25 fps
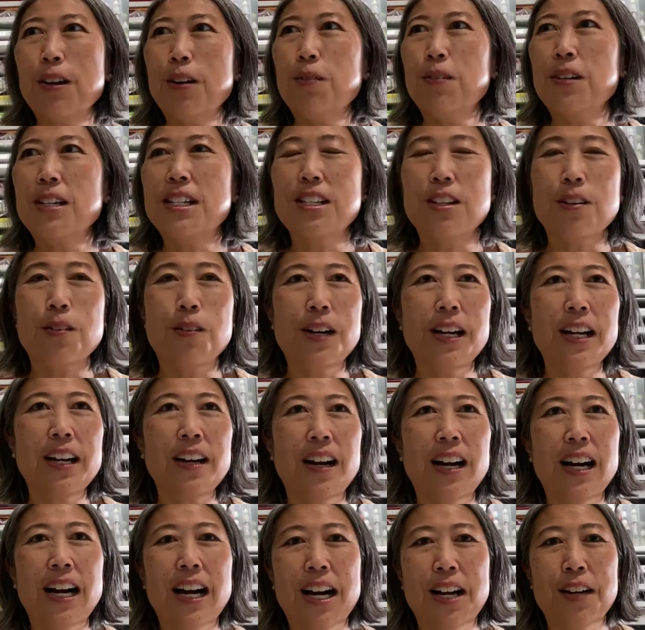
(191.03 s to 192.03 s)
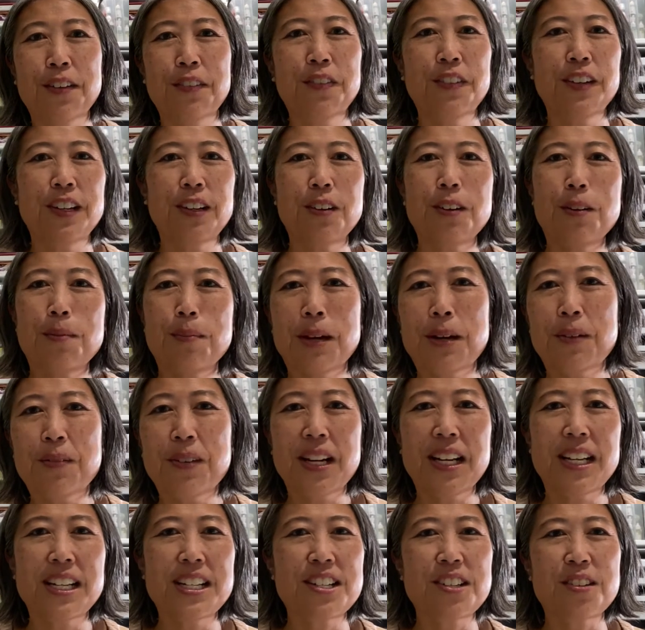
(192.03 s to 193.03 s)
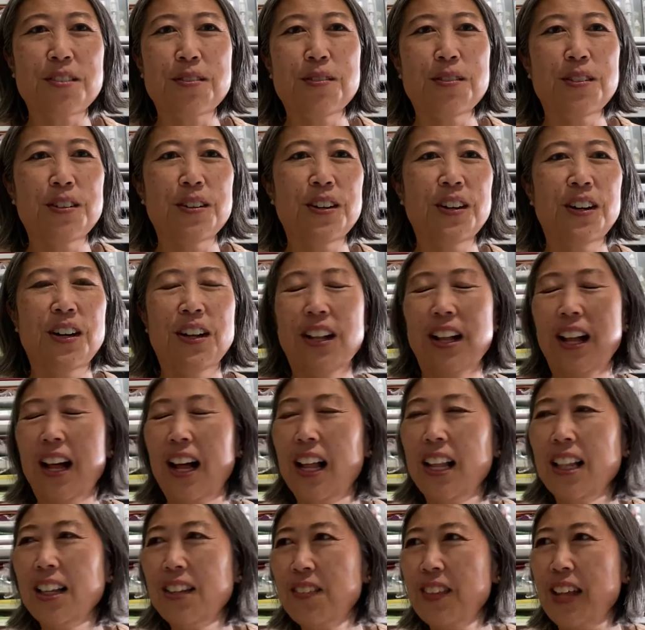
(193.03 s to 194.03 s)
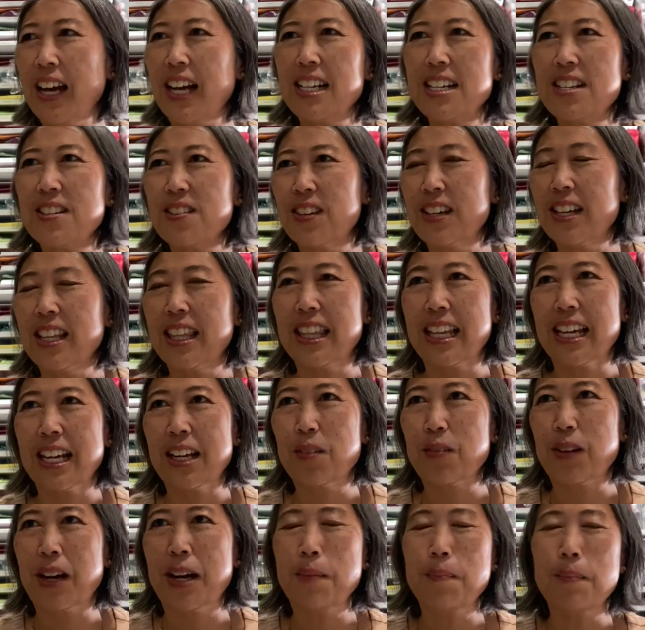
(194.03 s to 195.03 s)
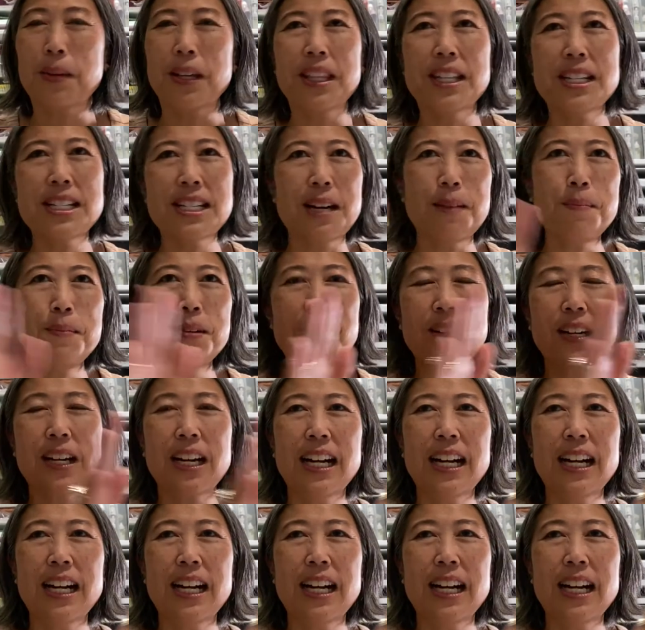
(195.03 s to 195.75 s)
figure out what's going on, figure out my way to school, all of that sort of thing, right?